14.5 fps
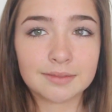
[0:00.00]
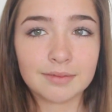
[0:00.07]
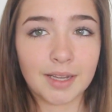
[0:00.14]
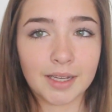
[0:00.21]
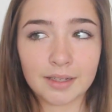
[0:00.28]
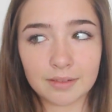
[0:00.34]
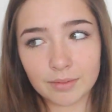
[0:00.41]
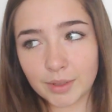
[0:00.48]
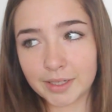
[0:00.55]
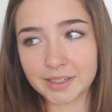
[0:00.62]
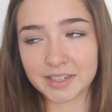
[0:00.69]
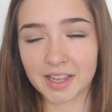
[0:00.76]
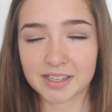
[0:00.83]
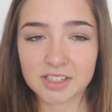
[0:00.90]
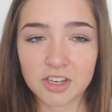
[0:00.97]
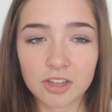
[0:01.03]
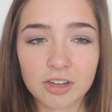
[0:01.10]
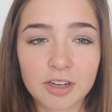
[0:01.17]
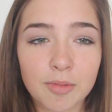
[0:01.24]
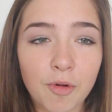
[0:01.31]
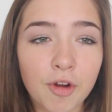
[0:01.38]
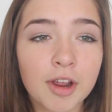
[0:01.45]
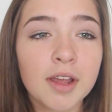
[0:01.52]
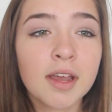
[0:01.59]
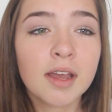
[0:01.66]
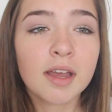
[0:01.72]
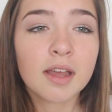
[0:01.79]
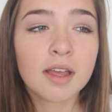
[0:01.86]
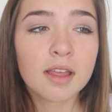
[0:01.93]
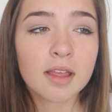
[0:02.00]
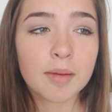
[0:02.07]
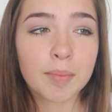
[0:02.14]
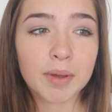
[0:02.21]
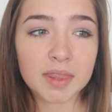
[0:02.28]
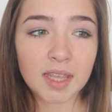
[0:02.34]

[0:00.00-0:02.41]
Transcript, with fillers: like we didn't text each other anymore. But